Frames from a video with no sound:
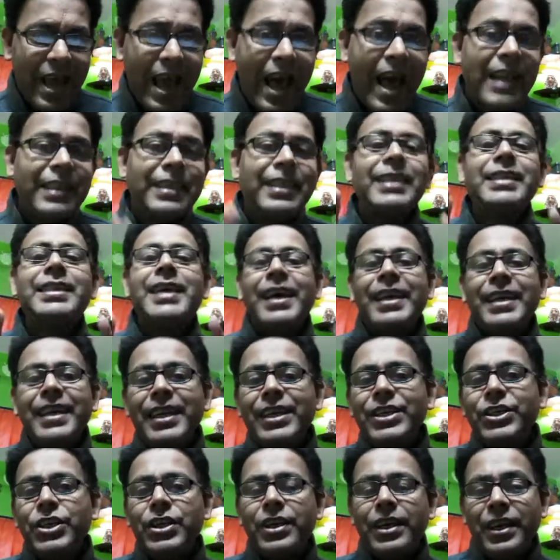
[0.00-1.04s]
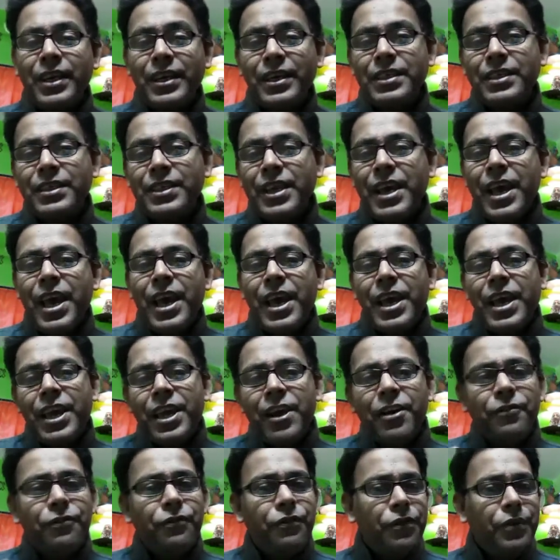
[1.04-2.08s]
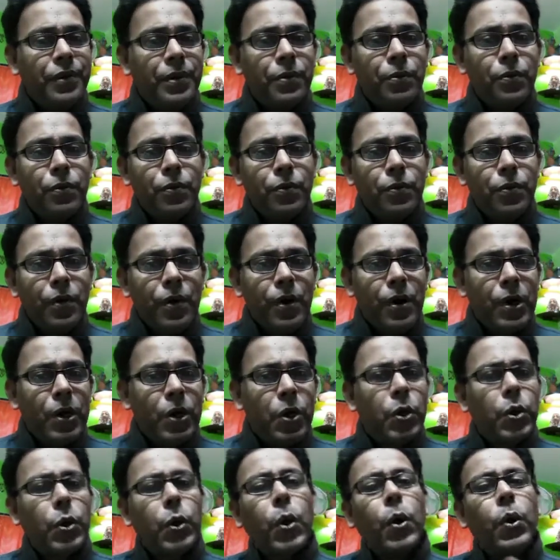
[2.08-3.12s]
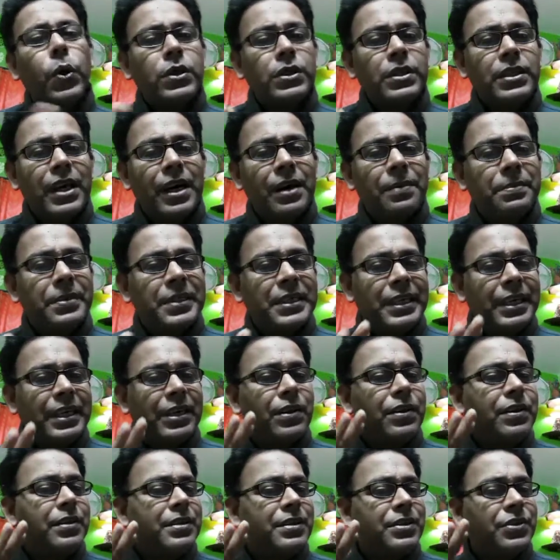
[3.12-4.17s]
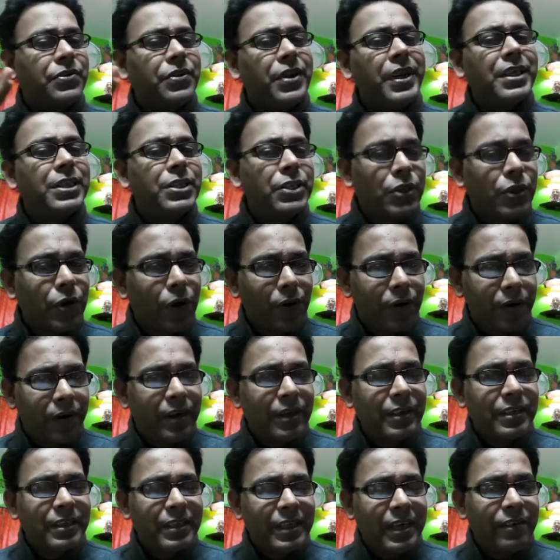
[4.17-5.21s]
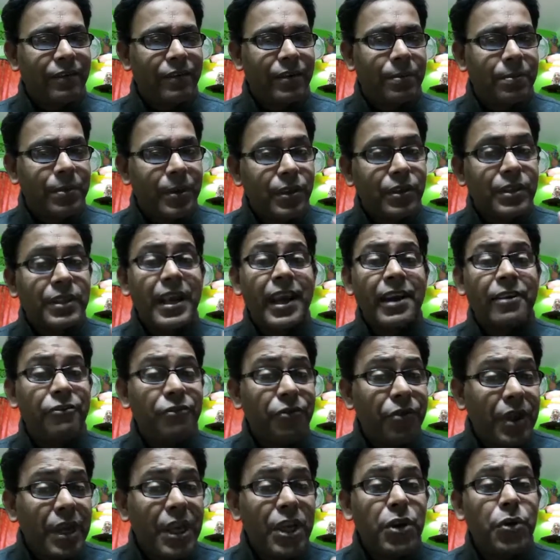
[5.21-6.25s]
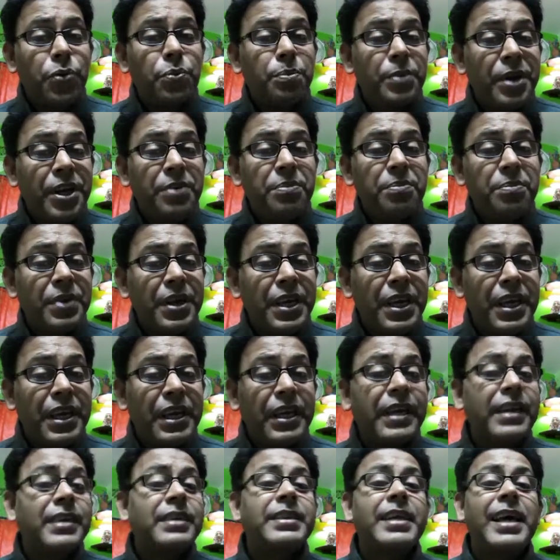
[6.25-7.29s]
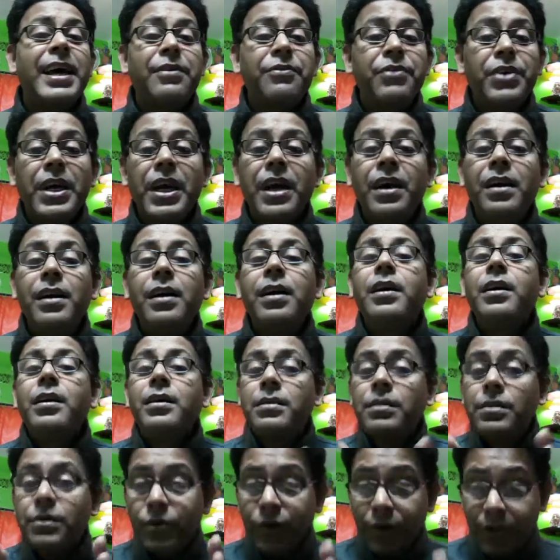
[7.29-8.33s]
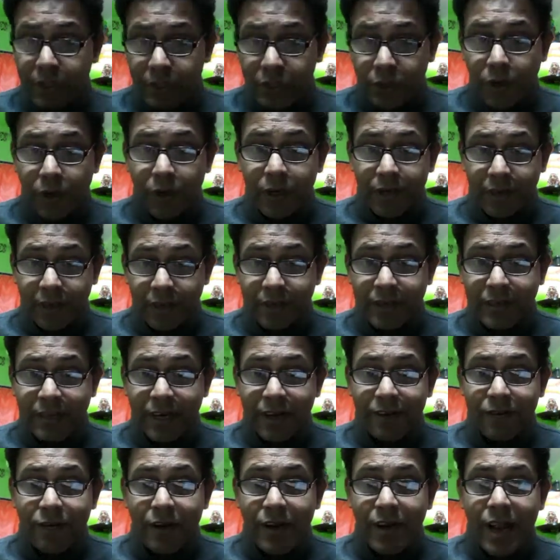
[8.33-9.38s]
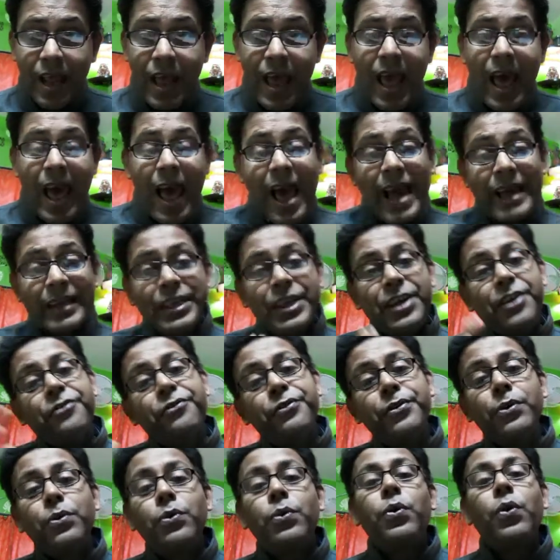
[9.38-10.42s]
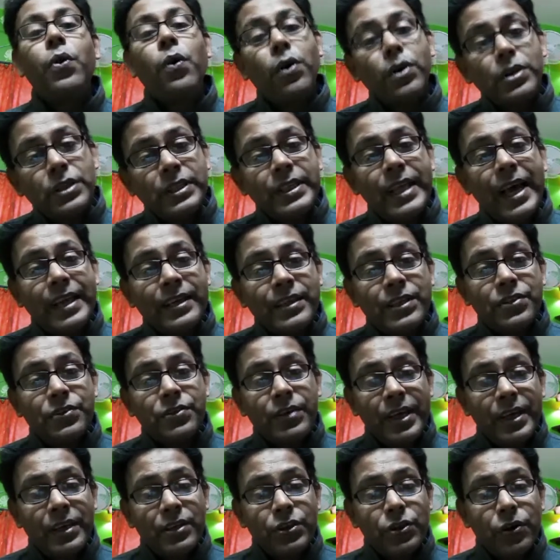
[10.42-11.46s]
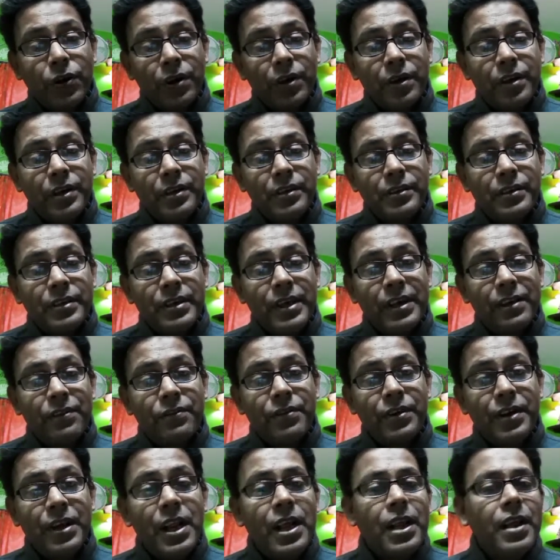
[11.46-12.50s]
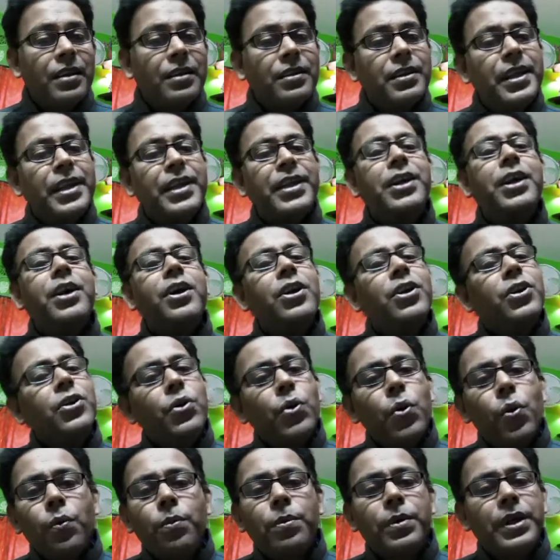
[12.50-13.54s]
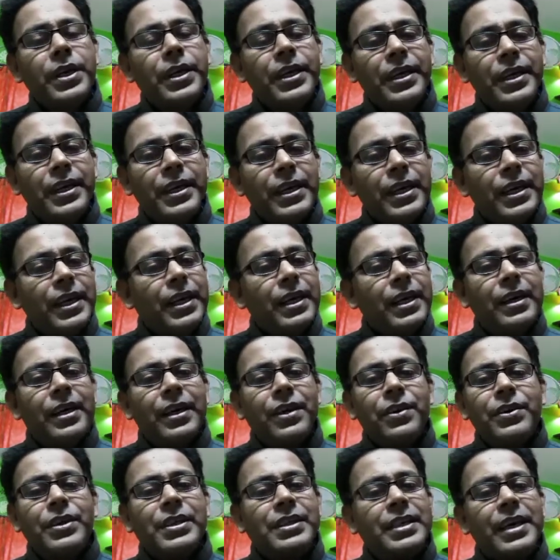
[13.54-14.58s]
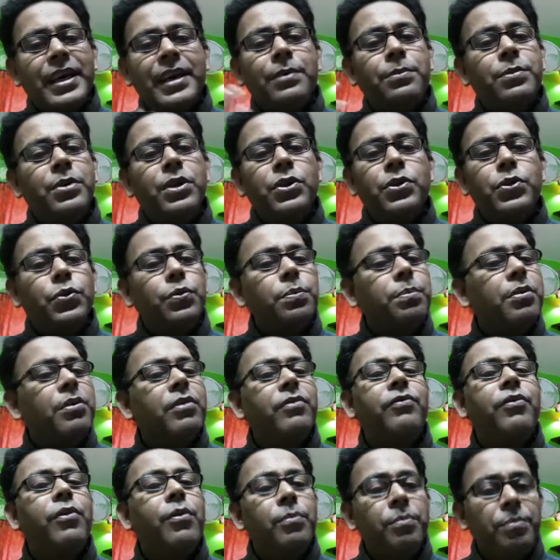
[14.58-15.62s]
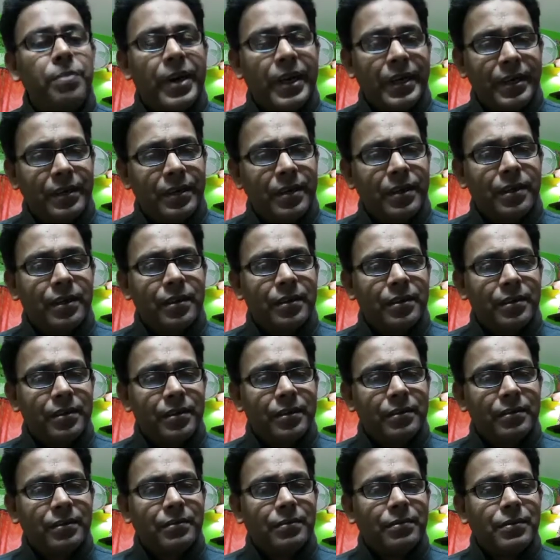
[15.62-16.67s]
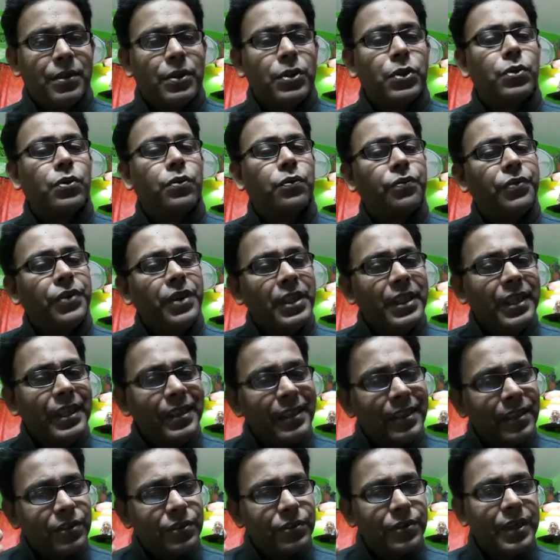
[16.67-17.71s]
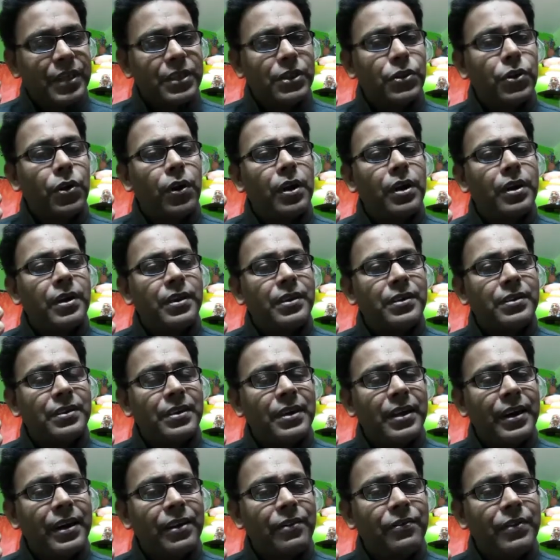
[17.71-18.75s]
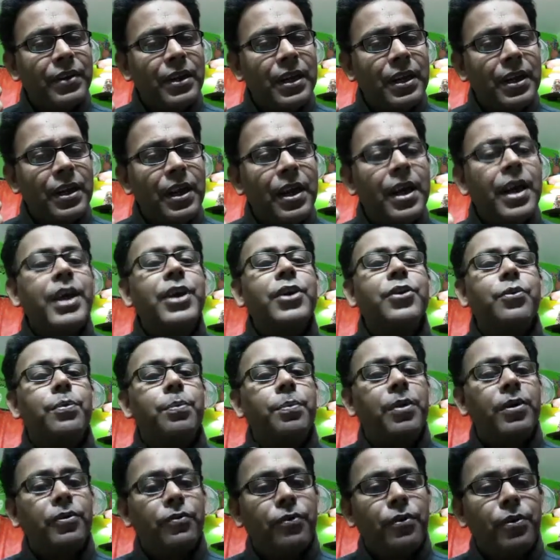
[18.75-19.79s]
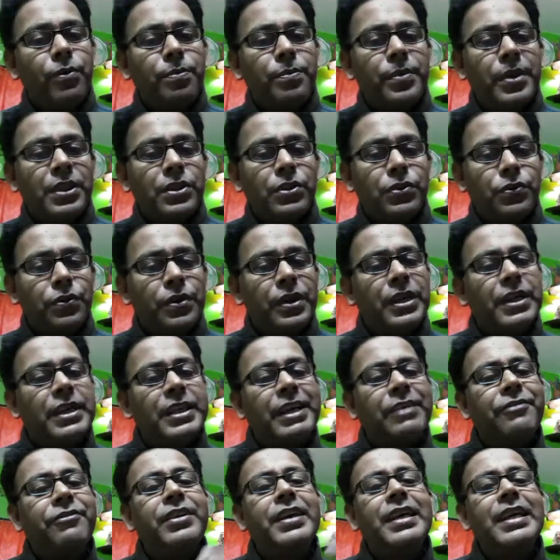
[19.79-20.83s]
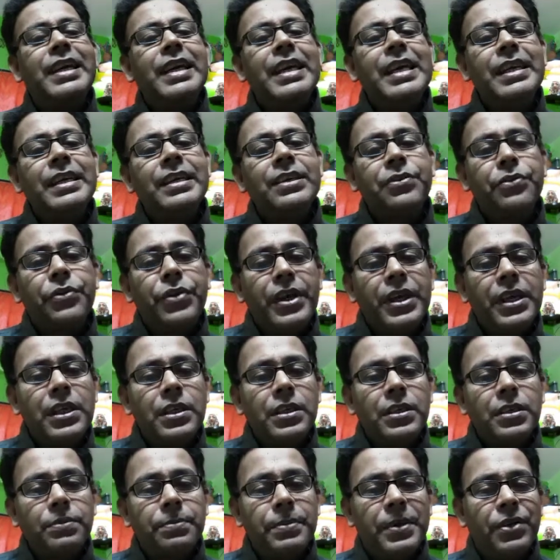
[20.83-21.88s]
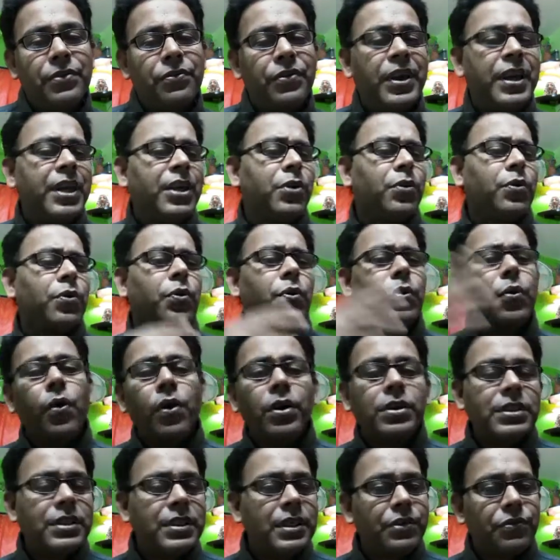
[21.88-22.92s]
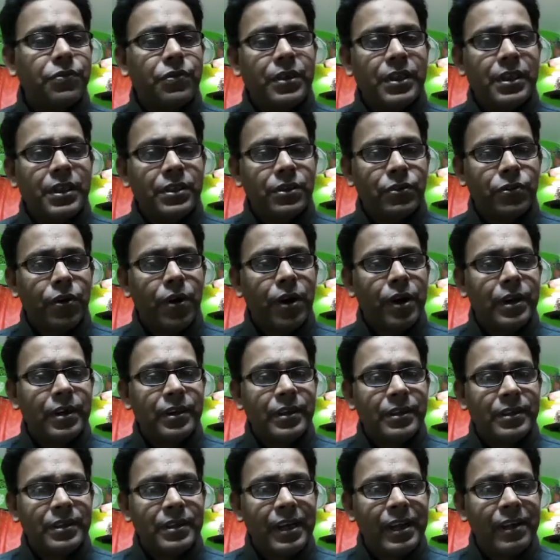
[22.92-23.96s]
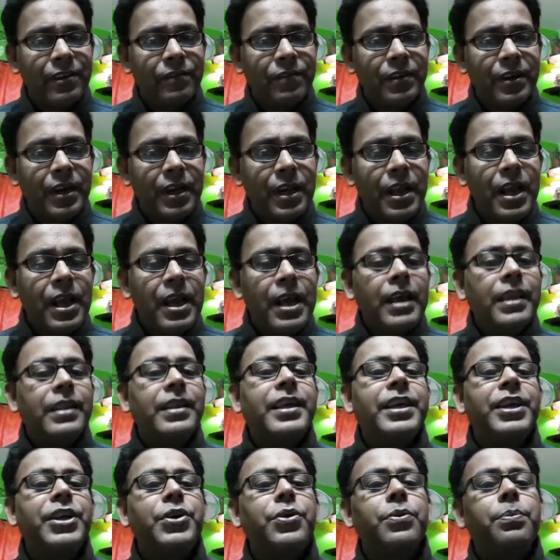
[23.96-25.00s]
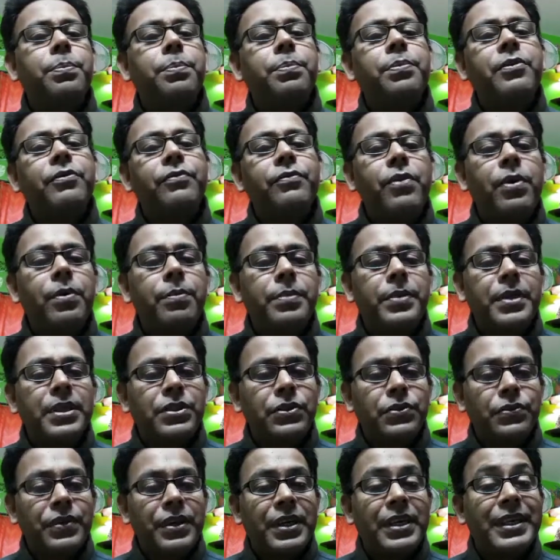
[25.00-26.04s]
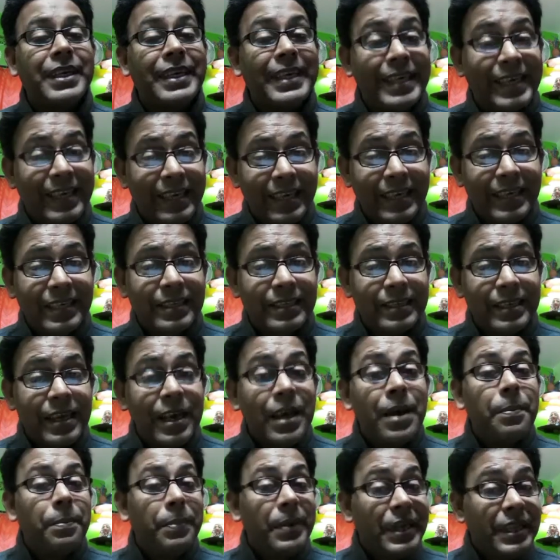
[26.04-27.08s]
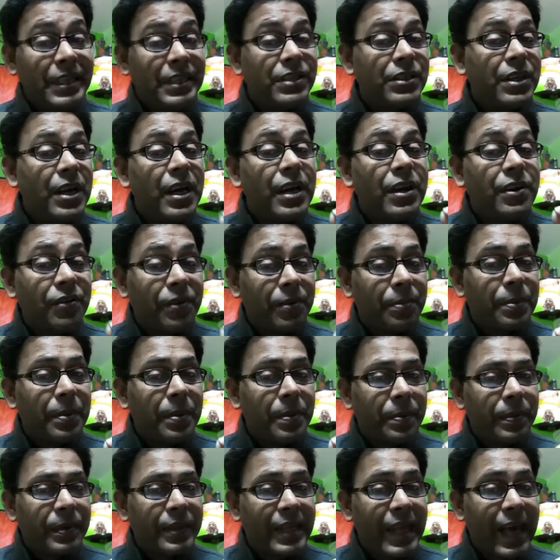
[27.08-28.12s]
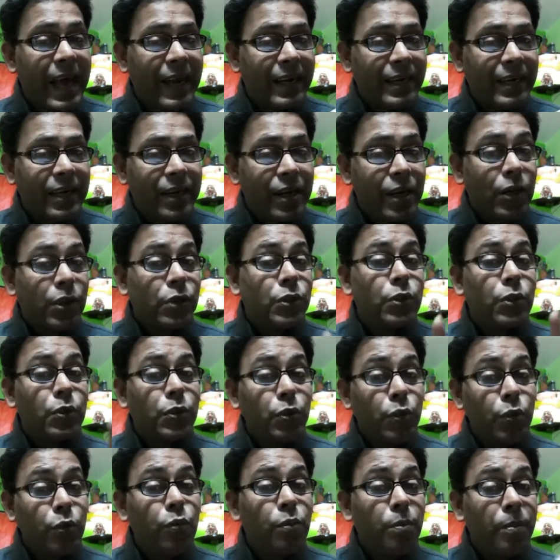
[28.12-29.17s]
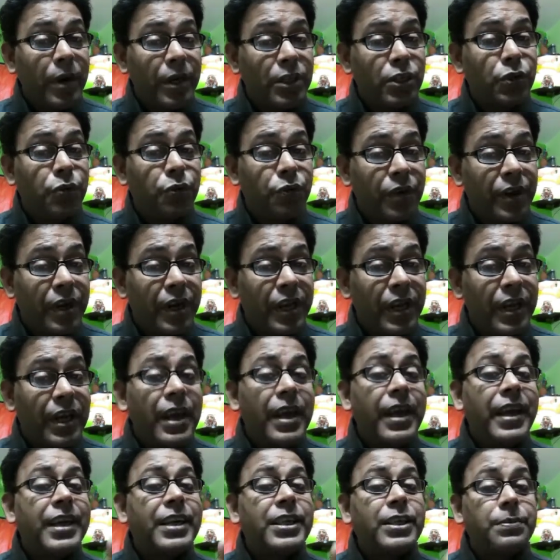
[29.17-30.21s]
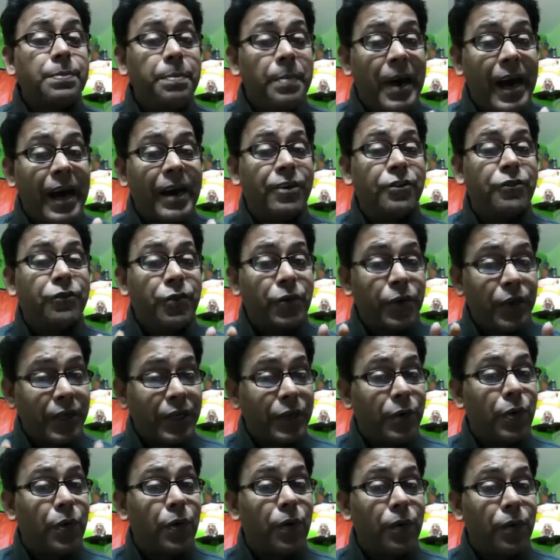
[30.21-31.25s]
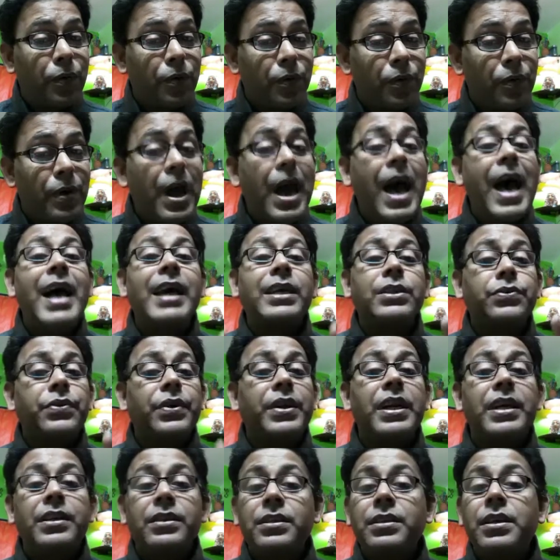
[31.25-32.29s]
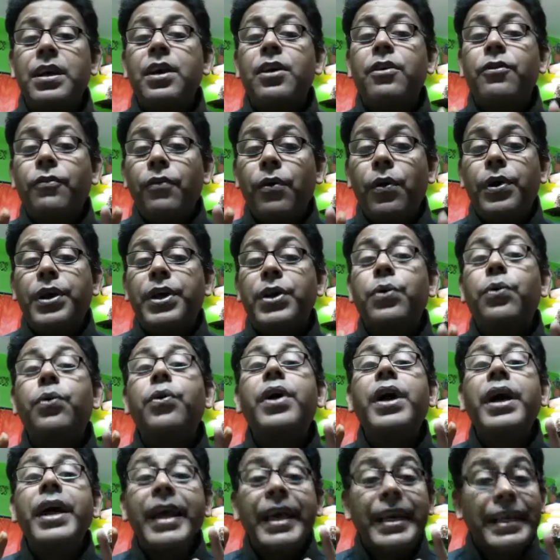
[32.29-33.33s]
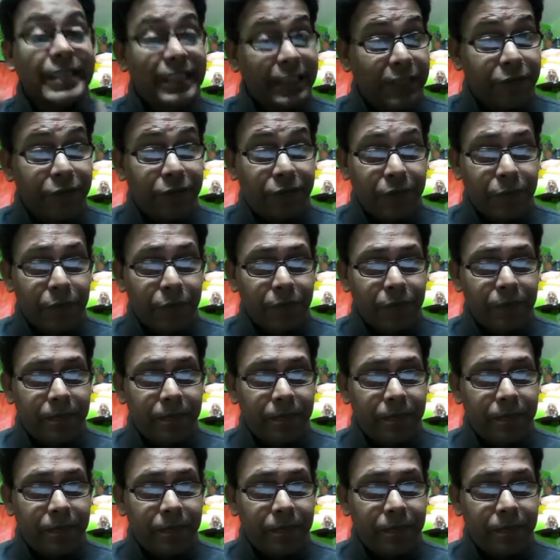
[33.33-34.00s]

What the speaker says: And that condition is, if you cross a particular stress tolerance level, because every human being is having a stress tolerance level, and if you cross that stress tolerance level, then nobody is able to perform better. So within the stress tolerance level, your performance will definitely increase, but when you cross the stress tolerance level, then your performance will decrease. Please remember that. So too much worry is bad for you, as well as for your interview.